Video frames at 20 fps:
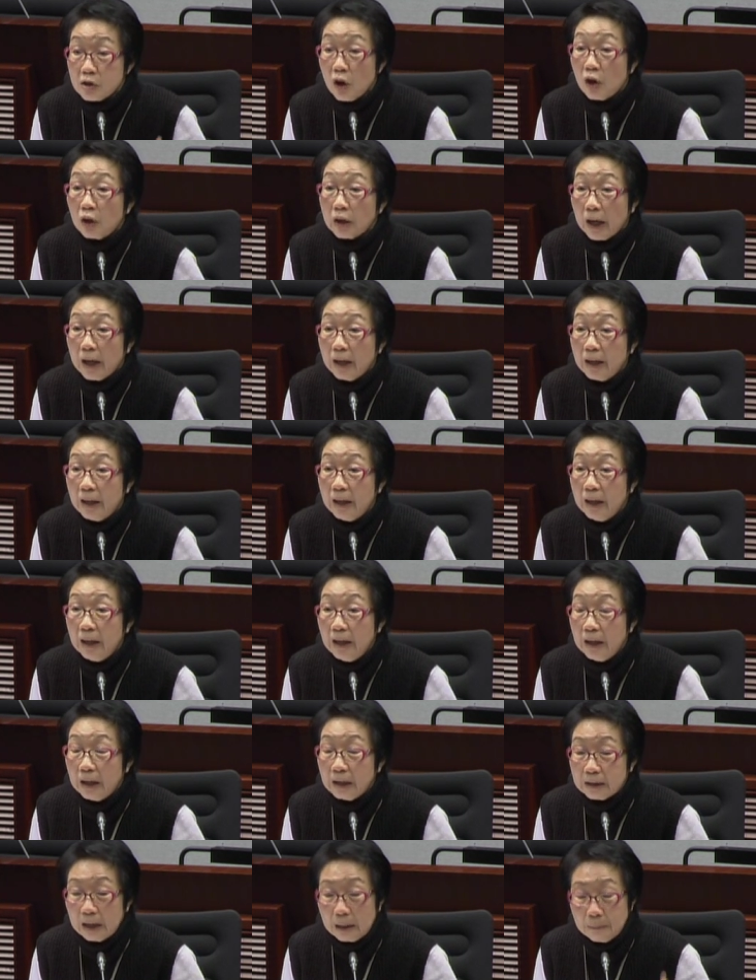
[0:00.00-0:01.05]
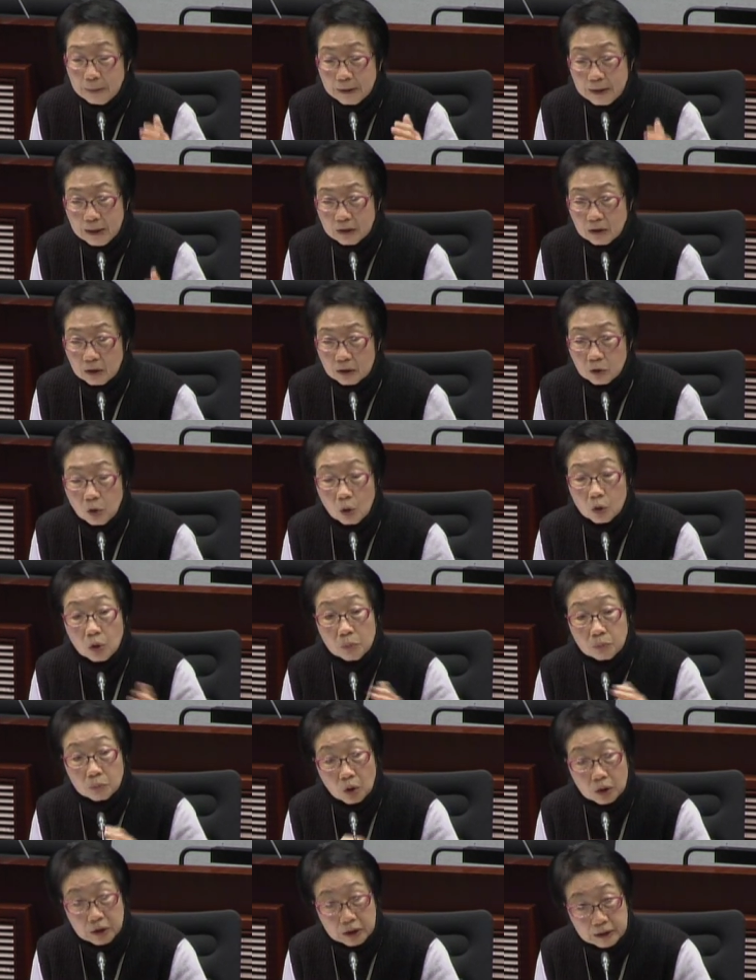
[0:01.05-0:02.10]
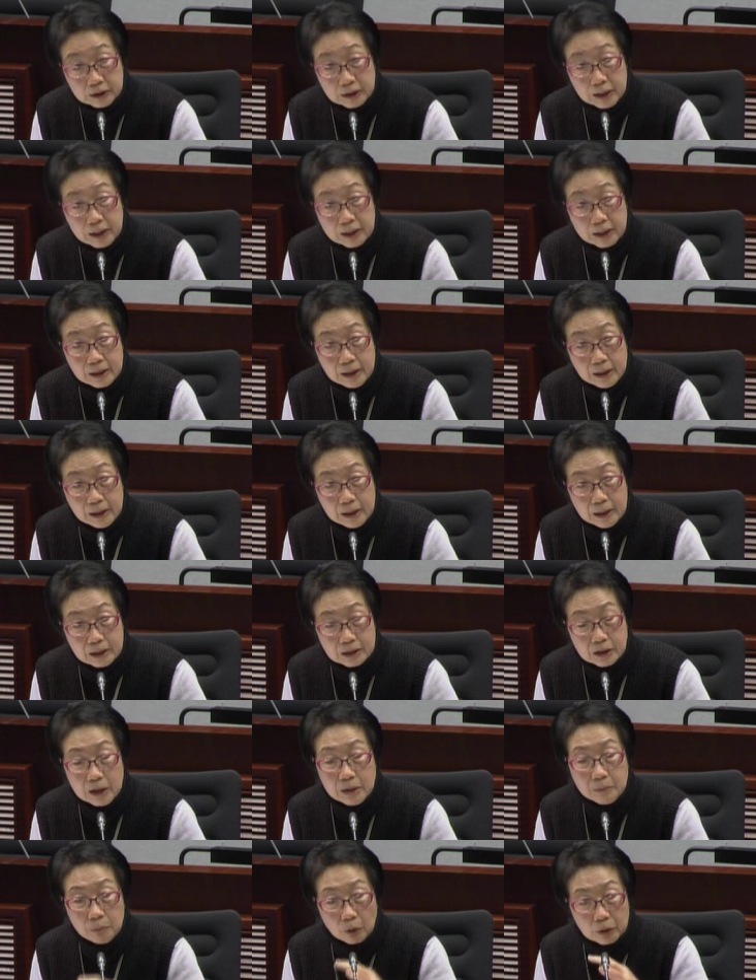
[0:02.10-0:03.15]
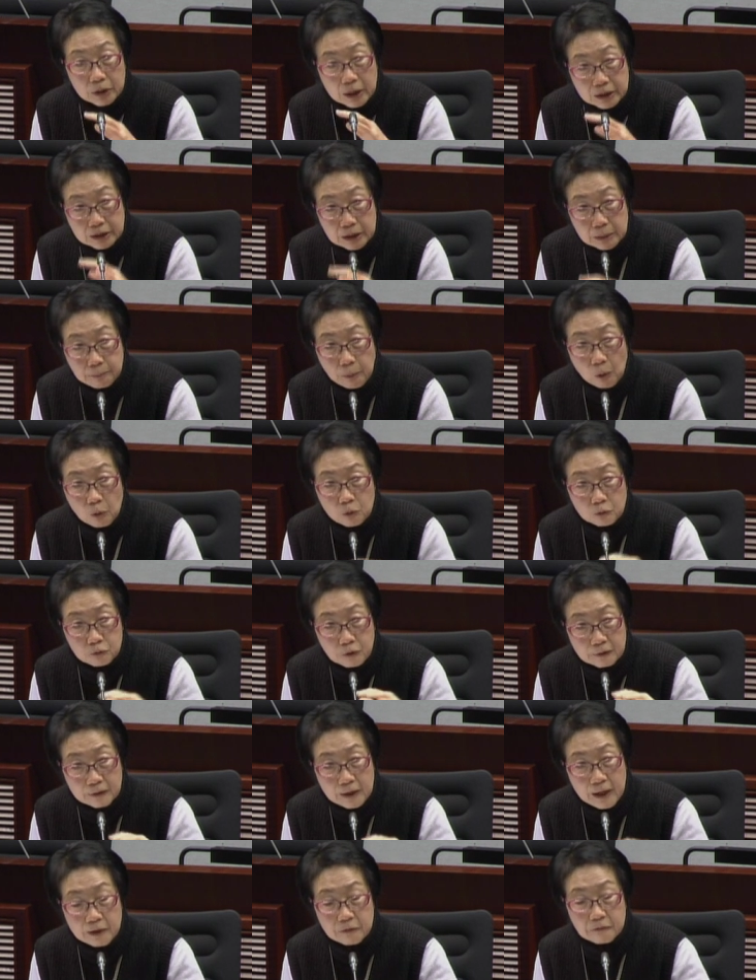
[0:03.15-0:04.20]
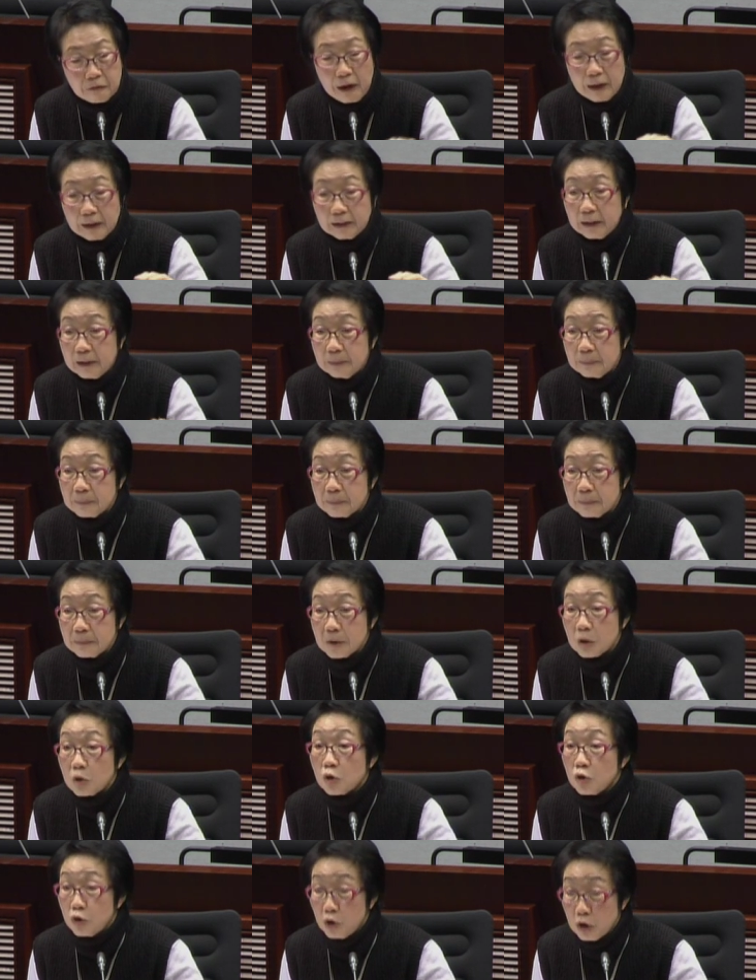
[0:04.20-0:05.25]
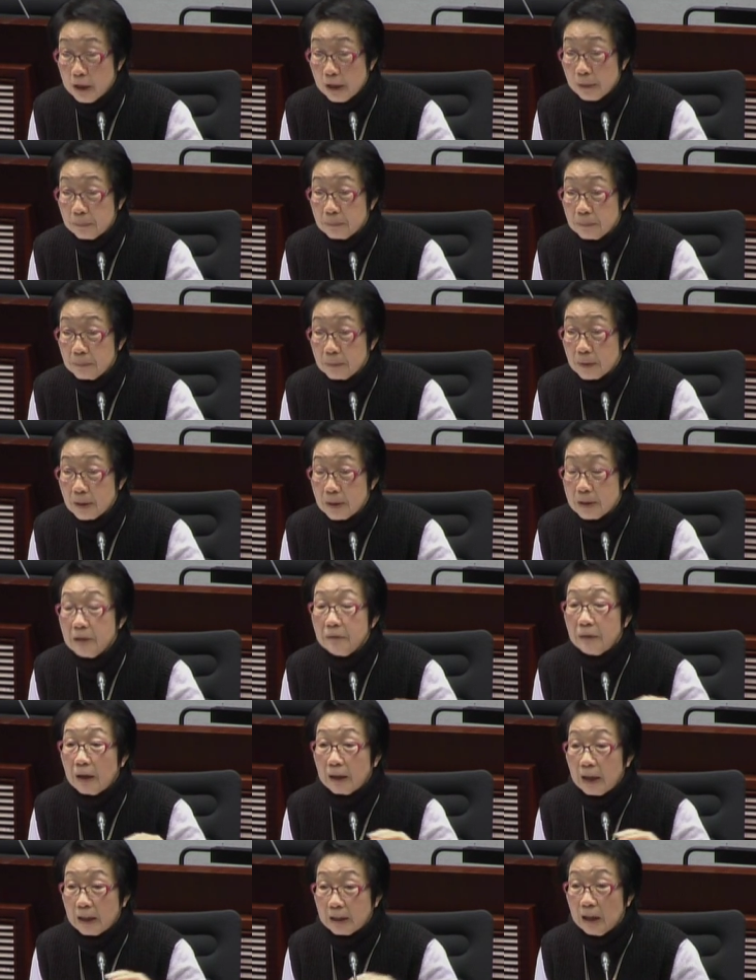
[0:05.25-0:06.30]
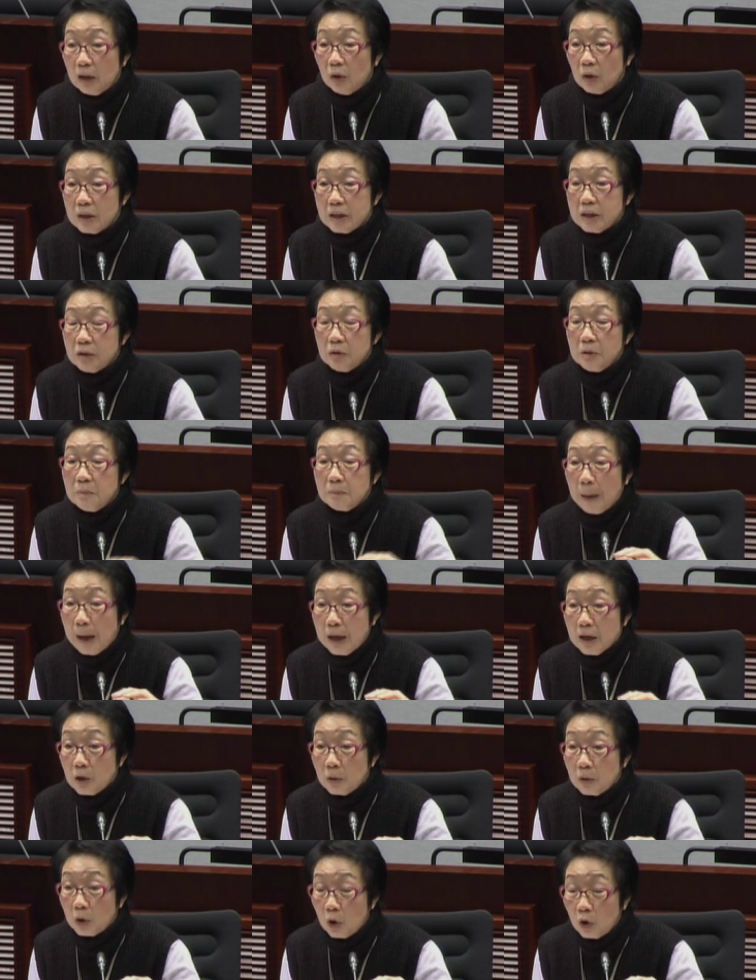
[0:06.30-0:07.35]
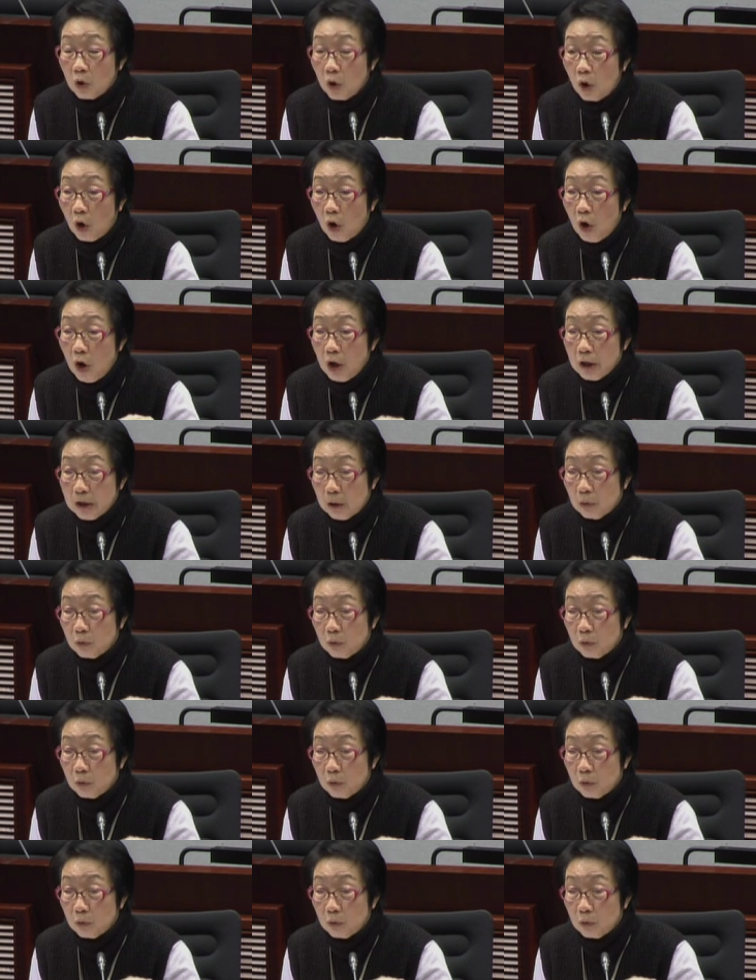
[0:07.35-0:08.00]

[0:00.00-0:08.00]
Now, first of all, the residents are pleased that the housing society is going to do this. However, this has been dragged on for years, so they hope that you can speed up.